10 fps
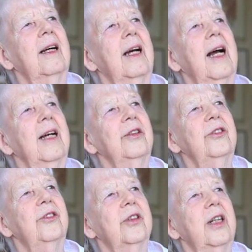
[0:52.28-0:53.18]

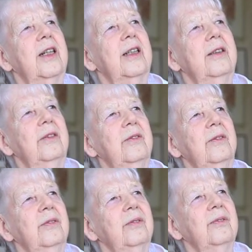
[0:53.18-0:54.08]

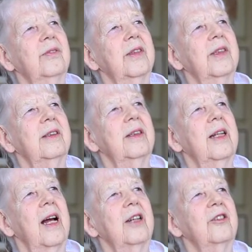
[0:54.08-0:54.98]
And
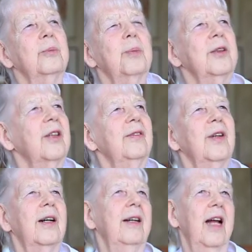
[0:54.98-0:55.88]
I suppose
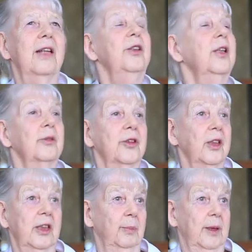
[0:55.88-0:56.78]
I knew I wasn't
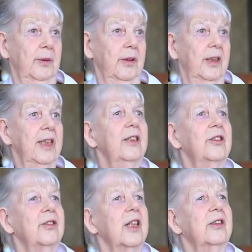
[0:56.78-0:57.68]
going to be able to
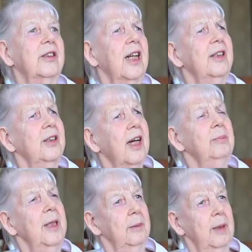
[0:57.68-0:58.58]
illustrate it.
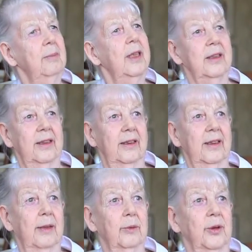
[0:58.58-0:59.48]
I'd made up my mind
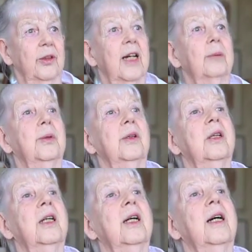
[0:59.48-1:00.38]
that wouldn't happen.
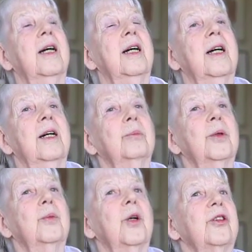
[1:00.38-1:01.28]

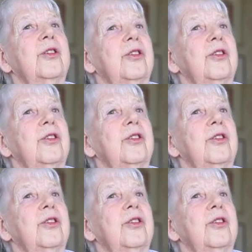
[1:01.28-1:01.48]
But what is